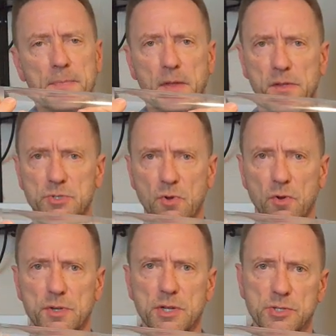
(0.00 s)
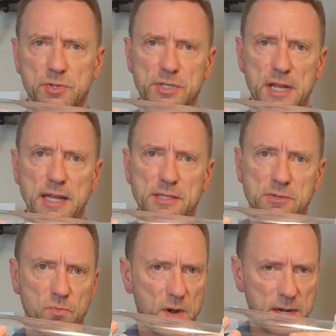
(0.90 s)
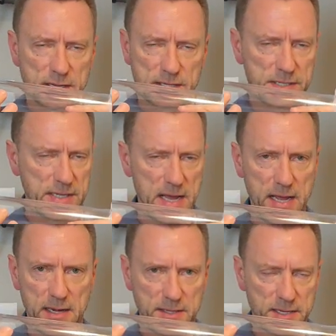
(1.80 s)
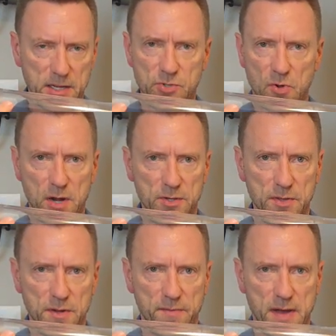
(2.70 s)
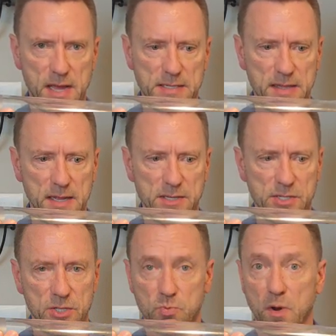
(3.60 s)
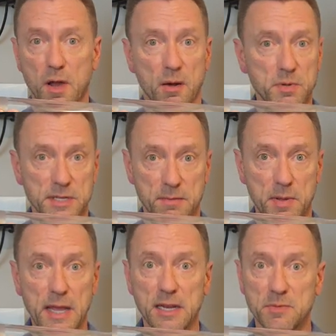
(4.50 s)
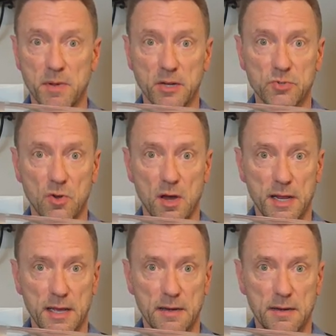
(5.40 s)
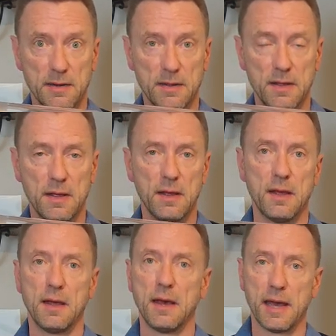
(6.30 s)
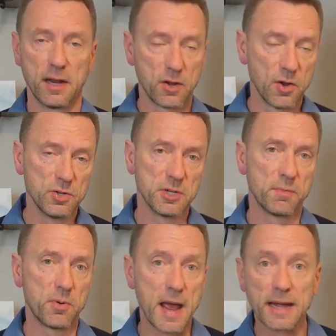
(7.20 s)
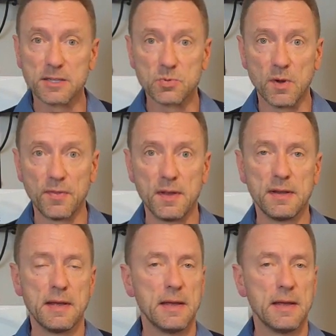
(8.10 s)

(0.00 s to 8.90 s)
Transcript: Then the scrotal tissue stays where it needs to stay and doesn't get drawn into the device, and then it's just 100% penis being drawn in. I encourage you to practice with it.